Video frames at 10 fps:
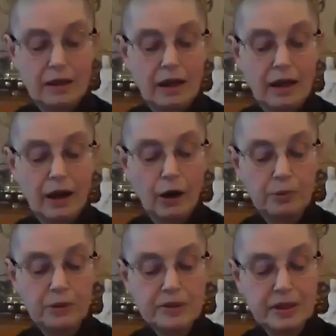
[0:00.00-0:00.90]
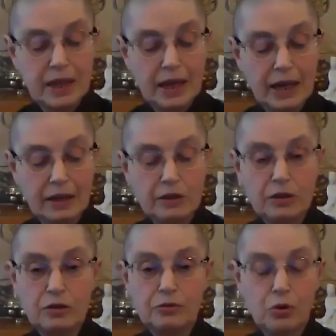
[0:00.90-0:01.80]
Help is at hand in
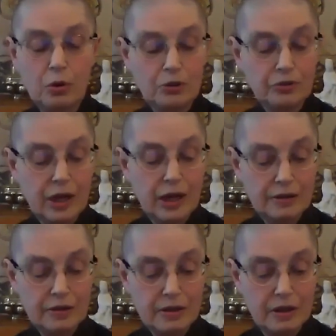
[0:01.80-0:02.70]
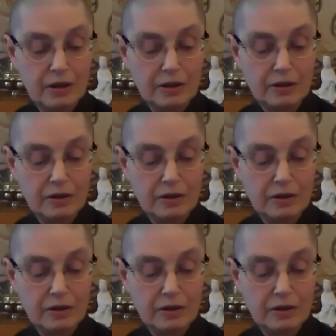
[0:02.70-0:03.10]
the form of Kanzeon,